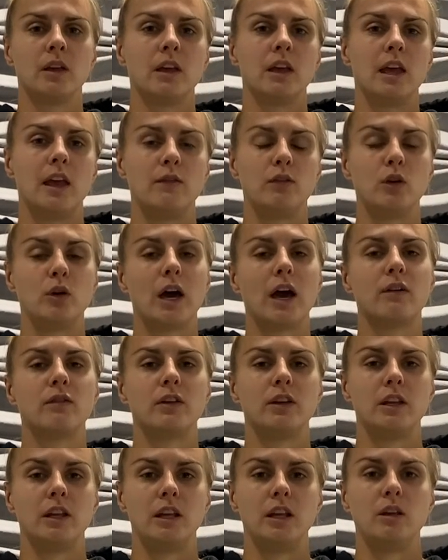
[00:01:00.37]
If you have
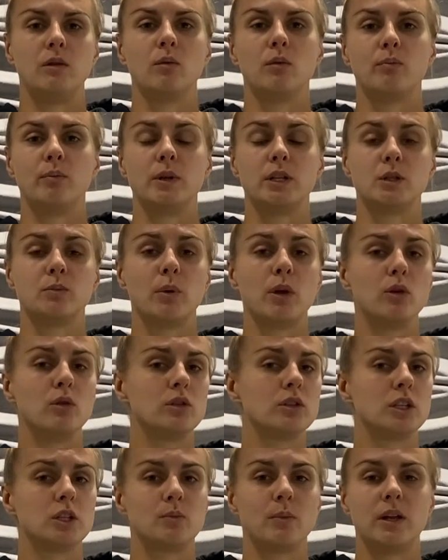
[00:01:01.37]
any bespoke
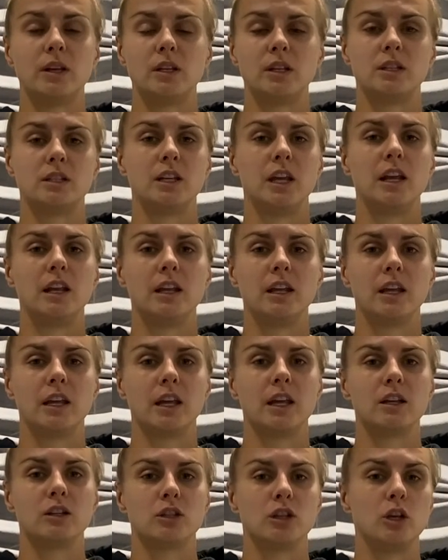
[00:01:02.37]
suspended ceiling
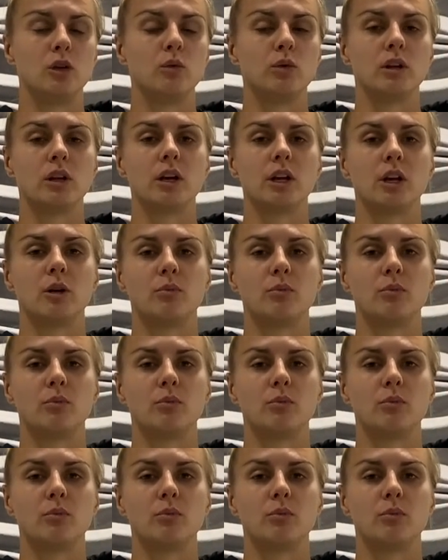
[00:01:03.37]
kits that you would like a